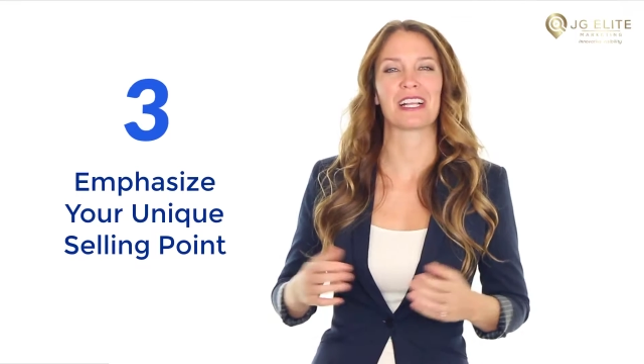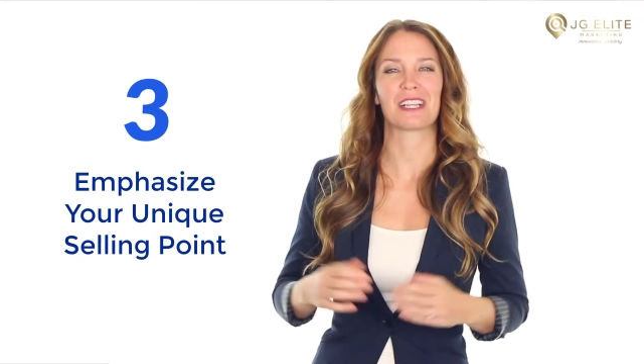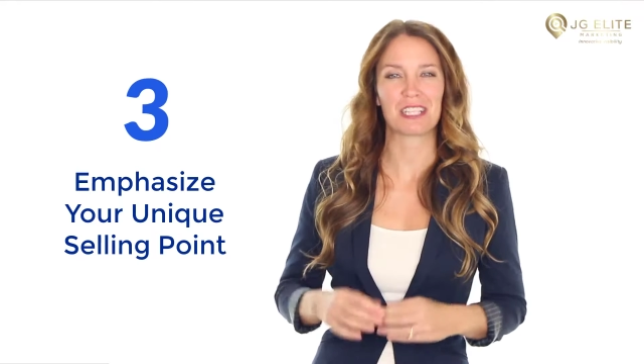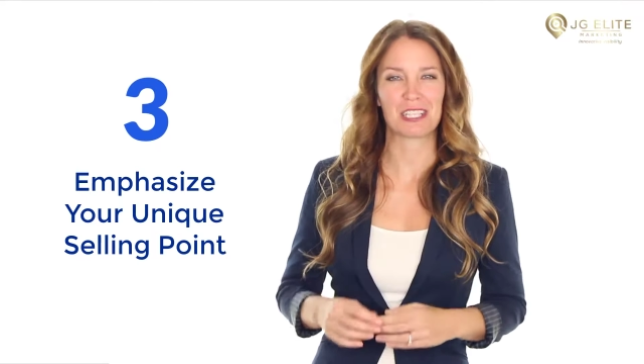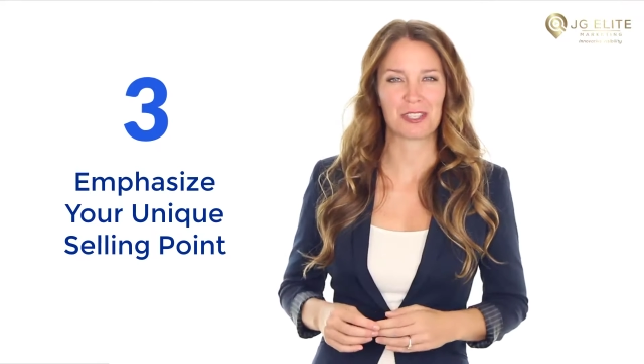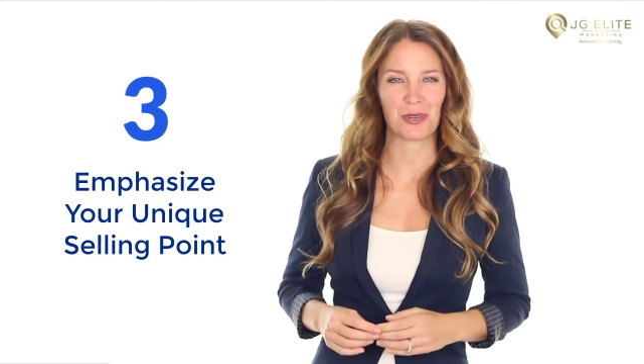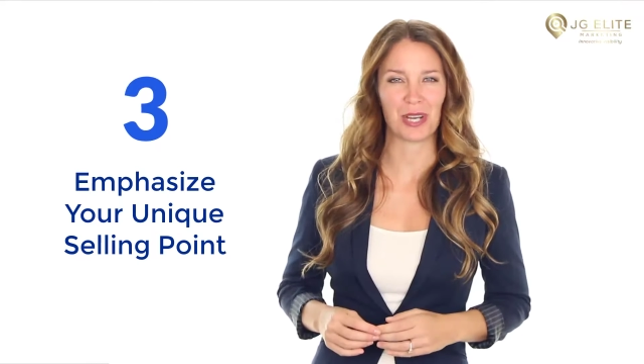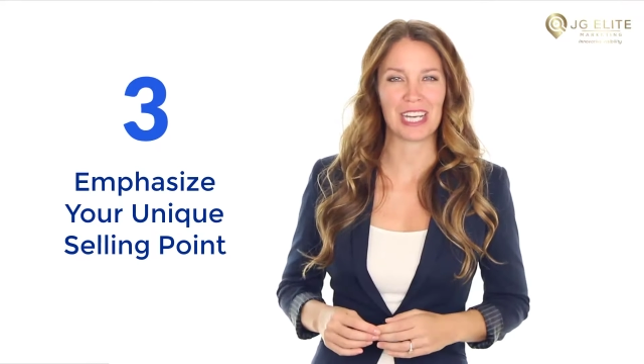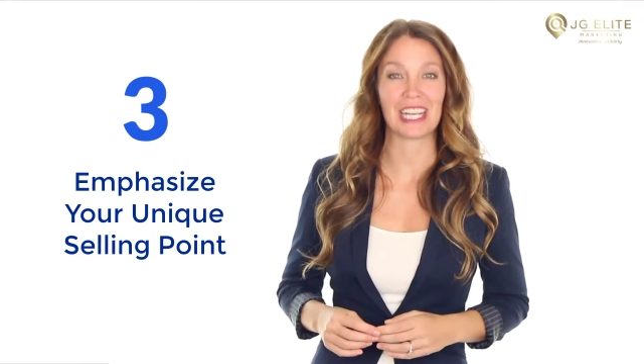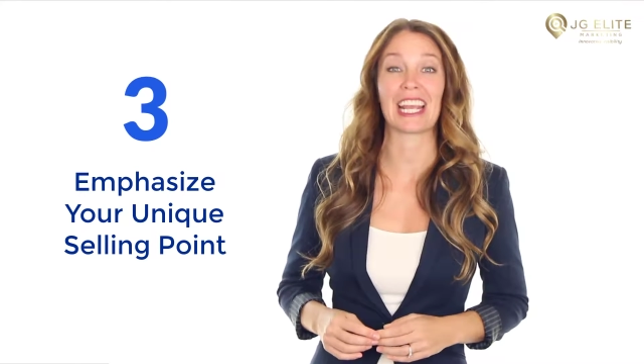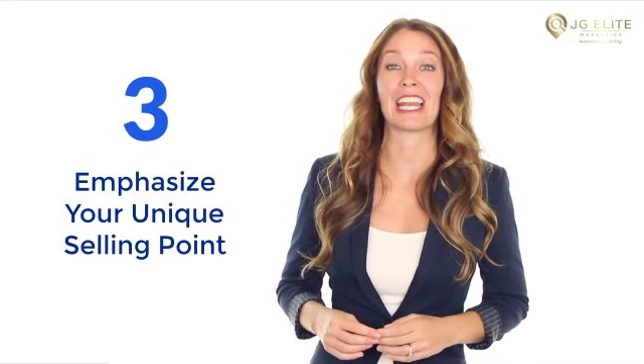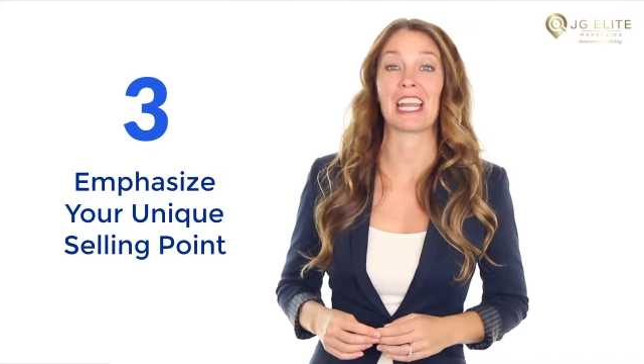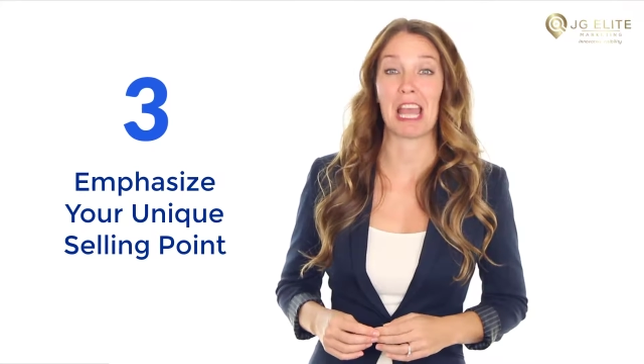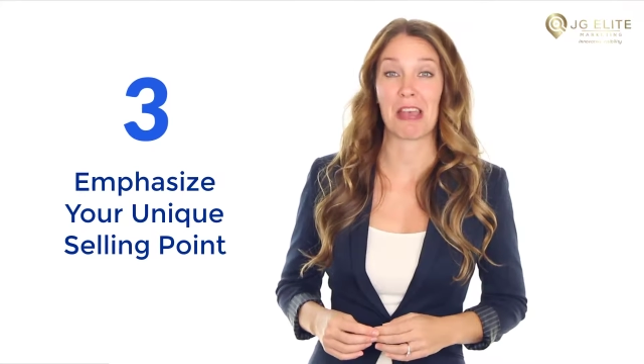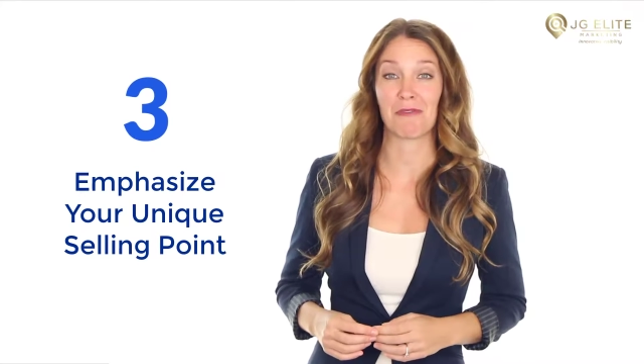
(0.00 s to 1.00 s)
illustrating
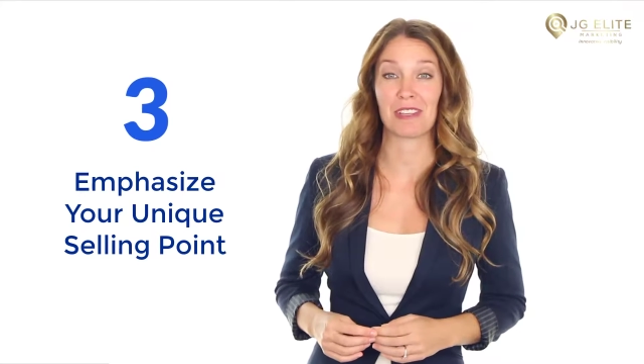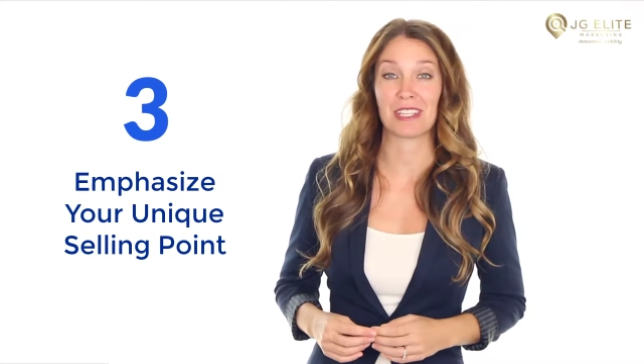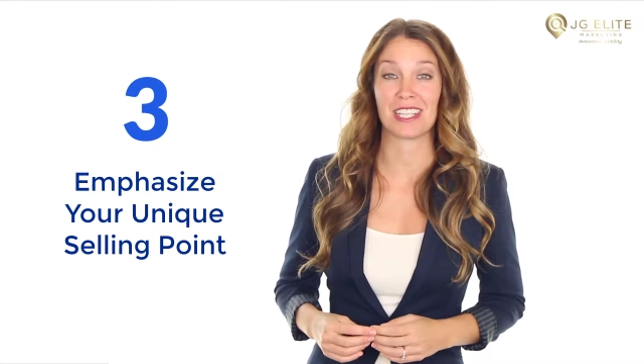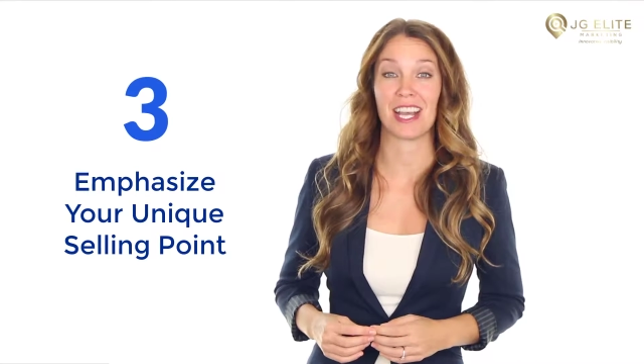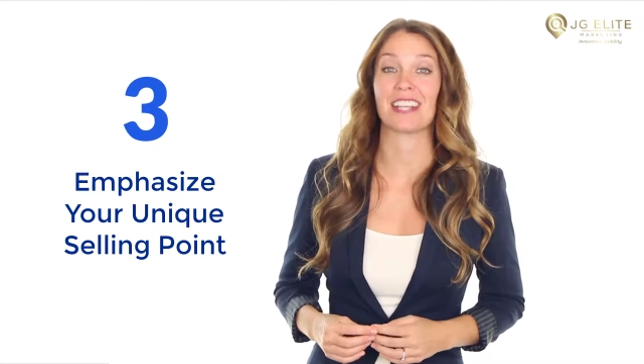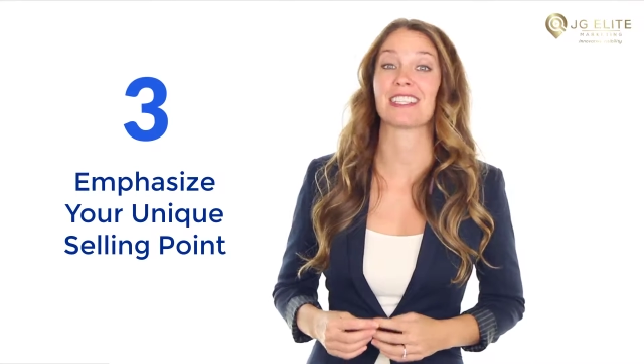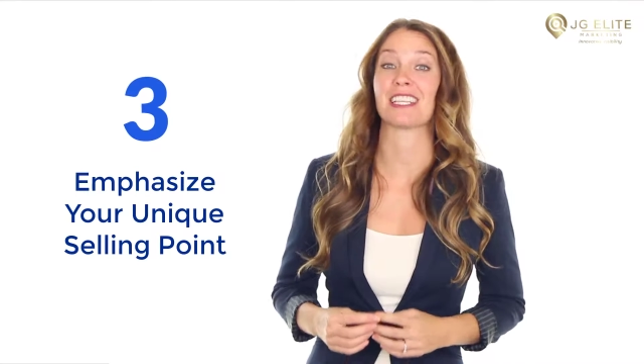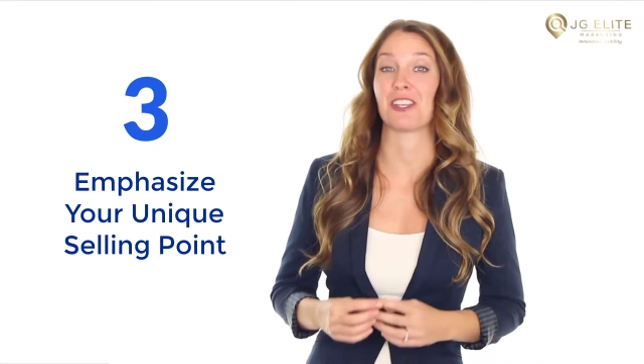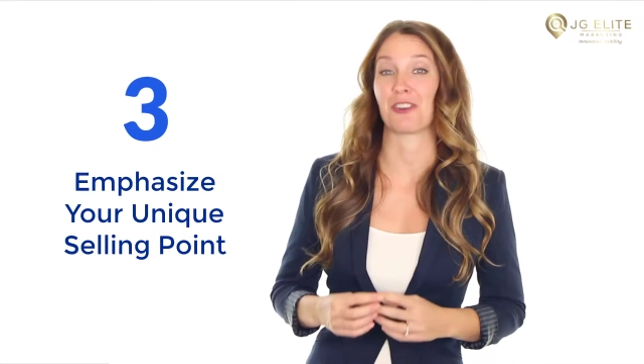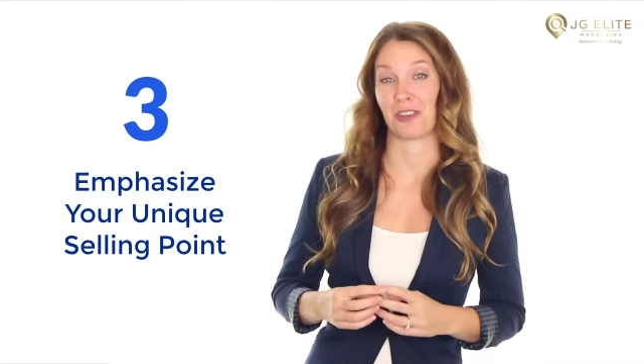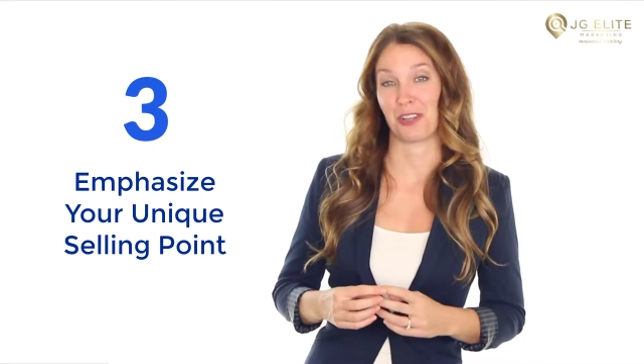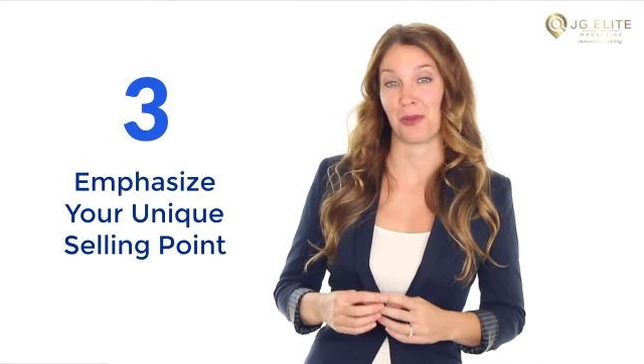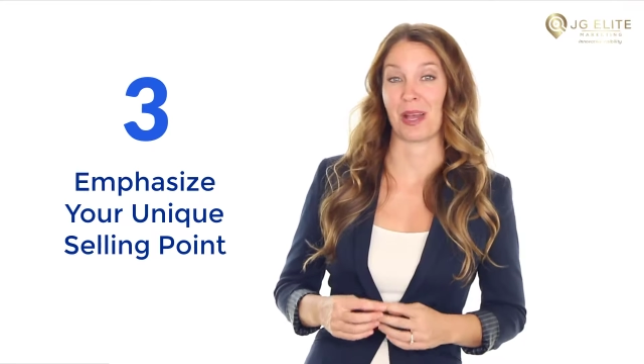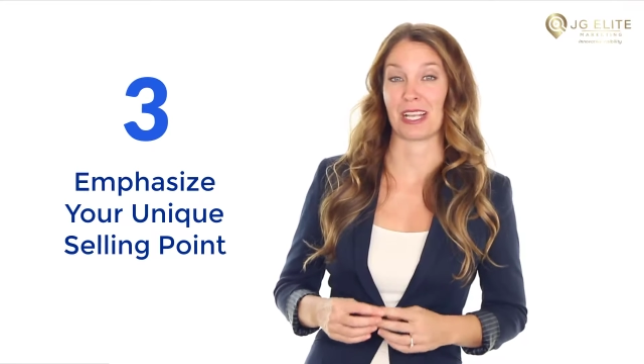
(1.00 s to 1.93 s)
and emphasizing your